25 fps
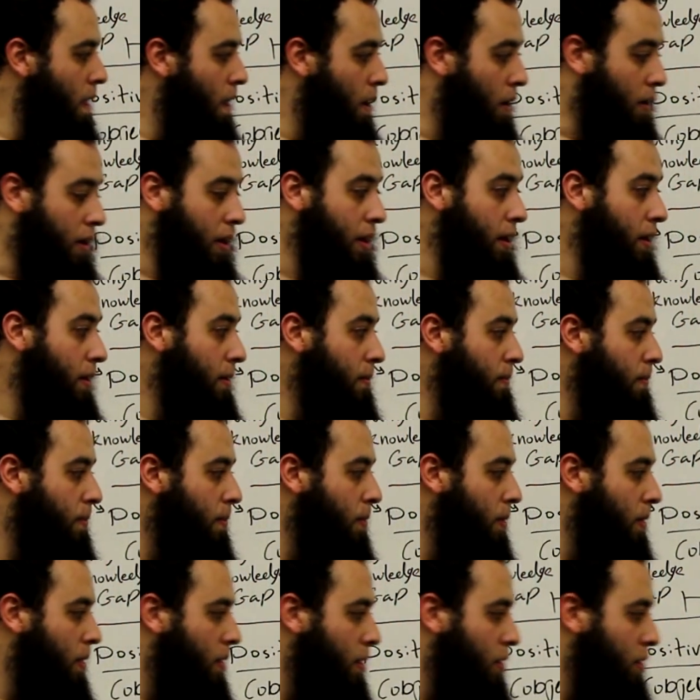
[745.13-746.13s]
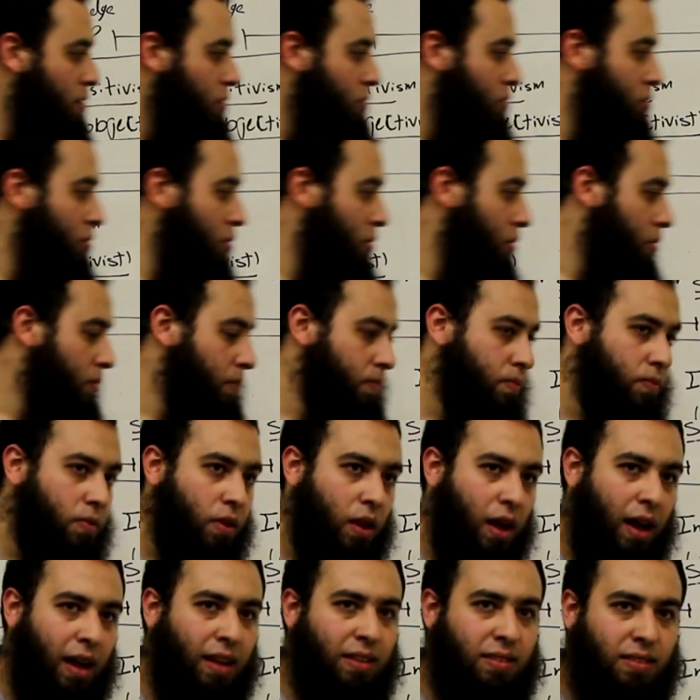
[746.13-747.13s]
Okay, so,
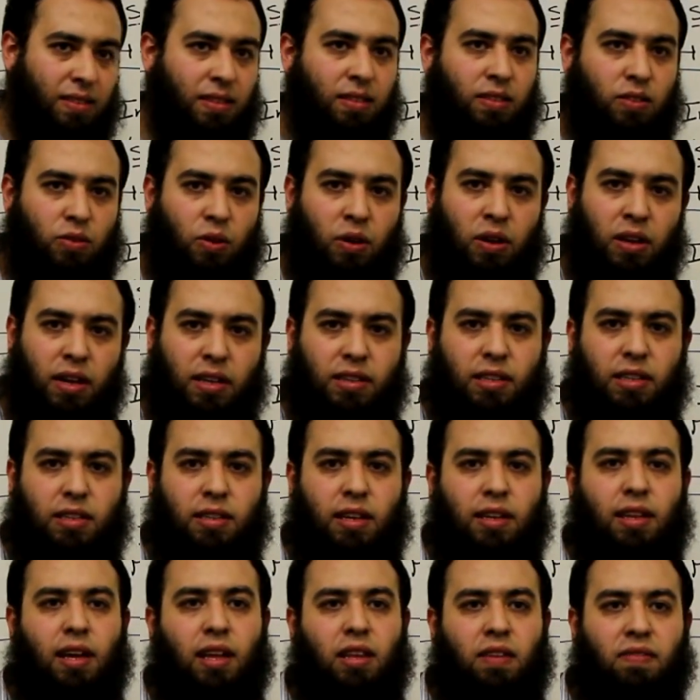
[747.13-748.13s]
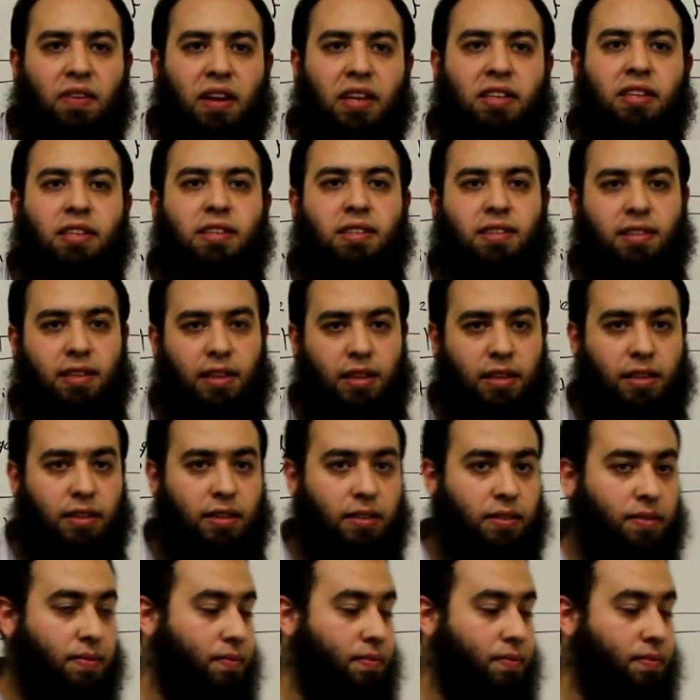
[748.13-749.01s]
and then collecting data and validating data.